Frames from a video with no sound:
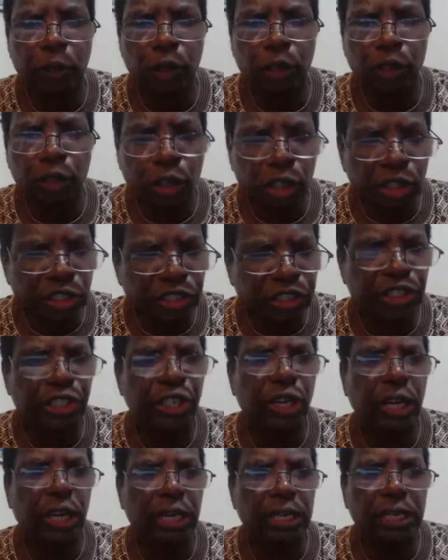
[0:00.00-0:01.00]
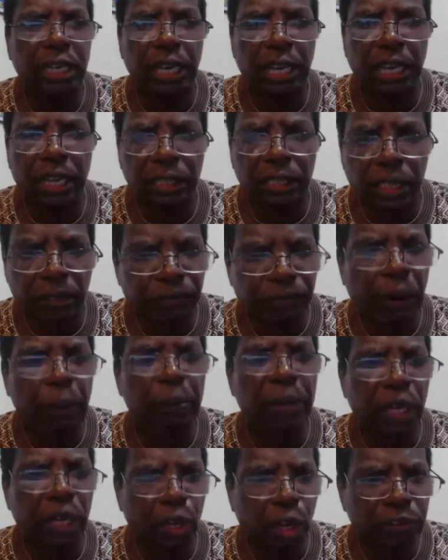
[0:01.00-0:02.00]
considered the
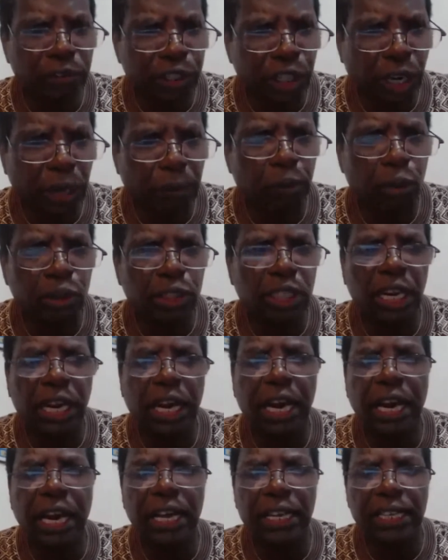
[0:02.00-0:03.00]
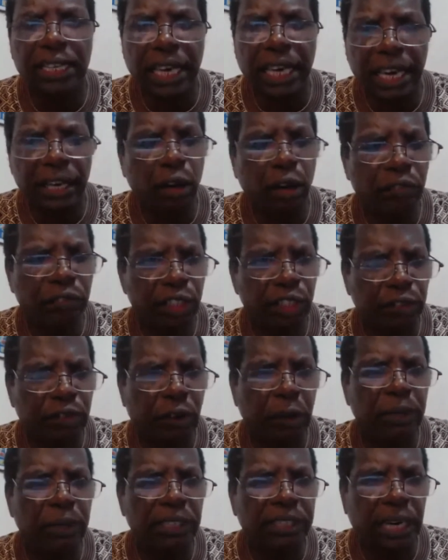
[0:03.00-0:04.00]
family of Sheikh Murtada and the head of this
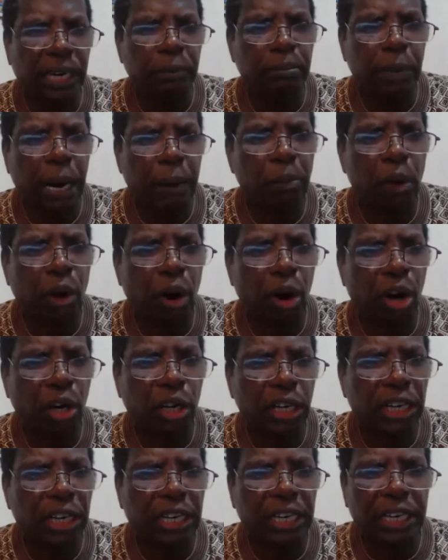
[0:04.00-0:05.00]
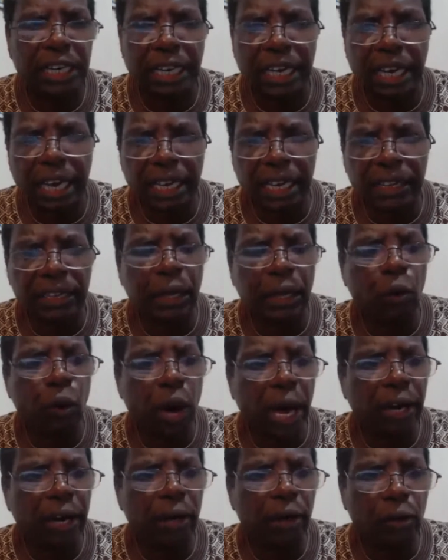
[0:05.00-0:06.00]
family, Sering Mamor, as the
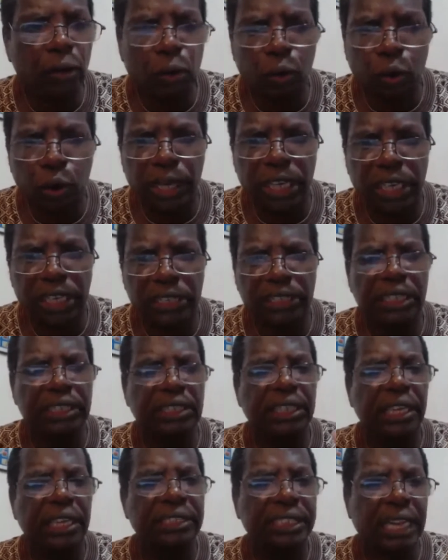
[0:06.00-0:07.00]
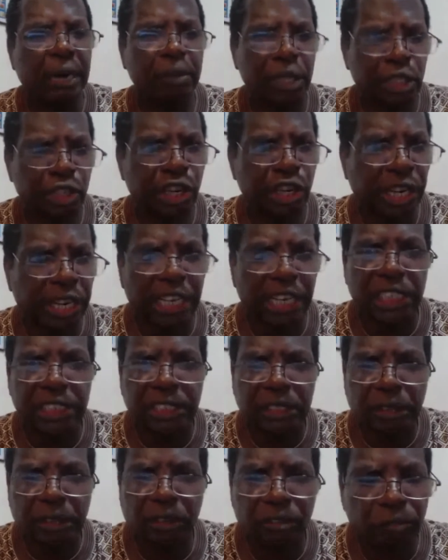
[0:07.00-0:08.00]
one who is his intermediary,
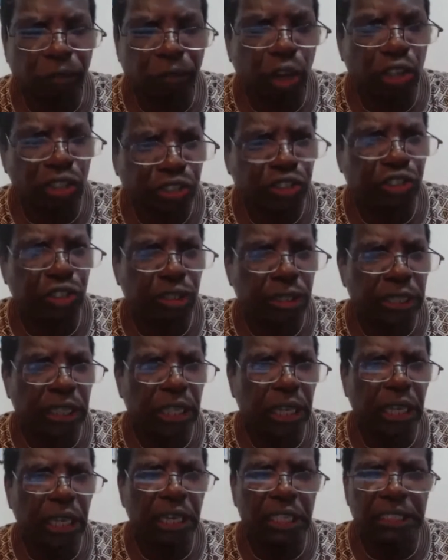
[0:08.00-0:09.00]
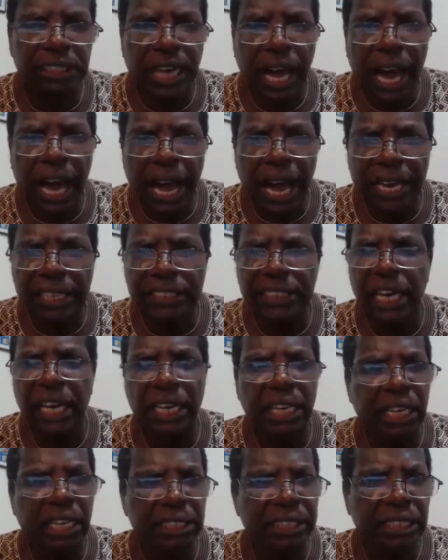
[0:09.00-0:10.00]
his voice, his eyes
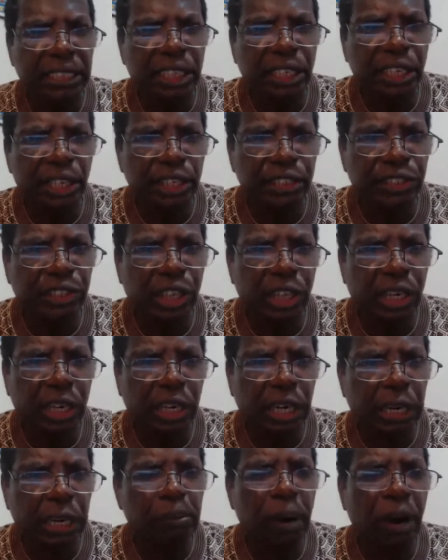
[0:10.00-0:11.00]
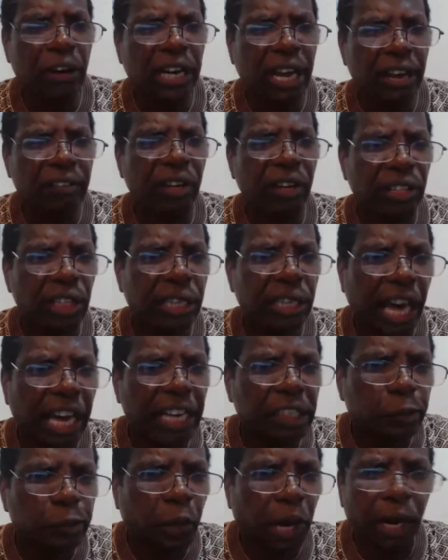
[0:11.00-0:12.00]
and his ears about everything
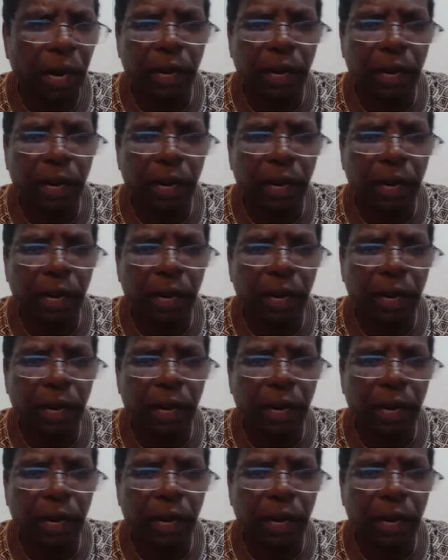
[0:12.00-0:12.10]
diaspora.